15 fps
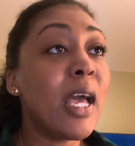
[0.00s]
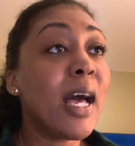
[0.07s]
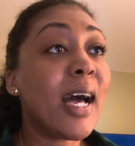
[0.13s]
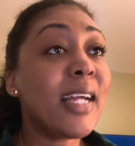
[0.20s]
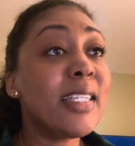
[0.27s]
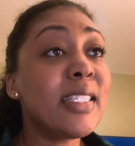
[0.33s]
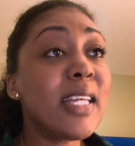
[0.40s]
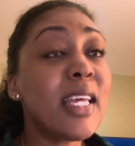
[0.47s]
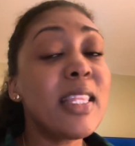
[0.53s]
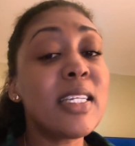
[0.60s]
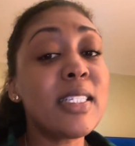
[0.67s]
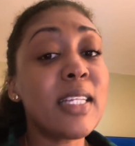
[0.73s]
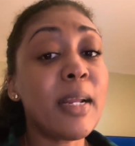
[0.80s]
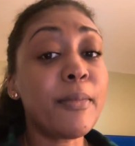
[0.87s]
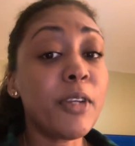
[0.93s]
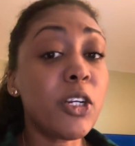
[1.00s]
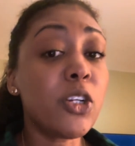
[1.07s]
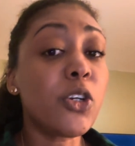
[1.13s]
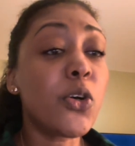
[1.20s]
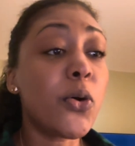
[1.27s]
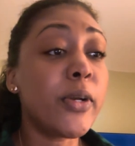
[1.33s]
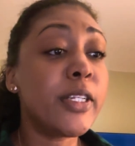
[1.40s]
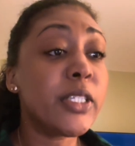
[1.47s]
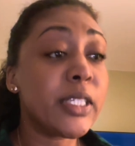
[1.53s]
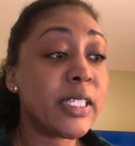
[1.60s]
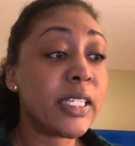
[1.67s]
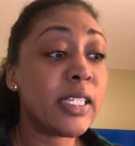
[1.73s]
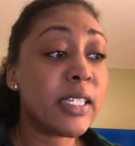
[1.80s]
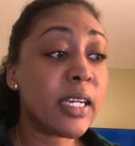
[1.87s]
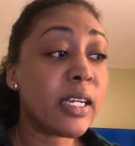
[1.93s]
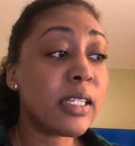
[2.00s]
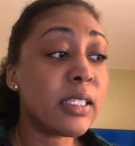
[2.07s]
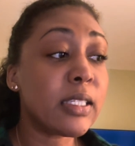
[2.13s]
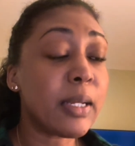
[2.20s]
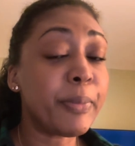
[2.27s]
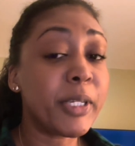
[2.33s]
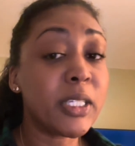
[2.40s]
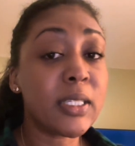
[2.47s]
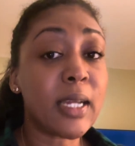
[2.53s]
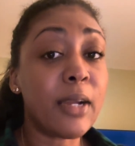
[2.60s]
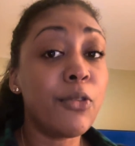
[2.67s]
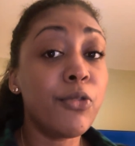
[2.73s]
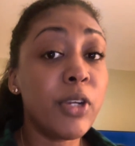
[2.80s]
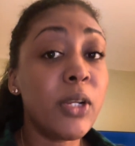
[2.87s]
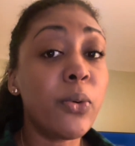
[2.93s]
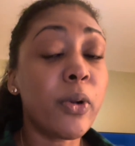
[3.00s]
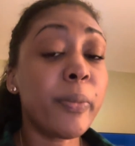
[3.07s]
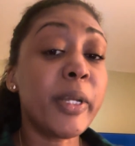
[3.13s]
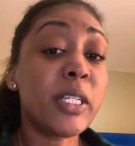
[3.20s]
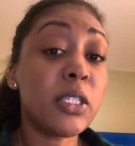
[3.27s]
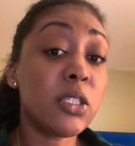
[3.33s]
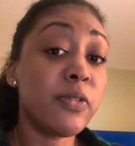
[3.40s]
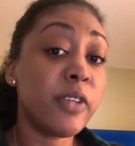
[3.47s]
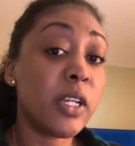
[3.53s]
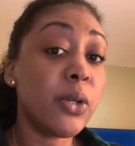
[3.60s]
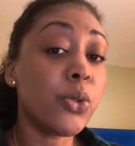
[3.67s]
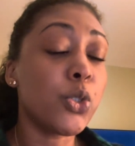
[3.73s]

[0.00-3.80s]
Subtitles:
I say this, and I'm not going to go into details because I really want to make this video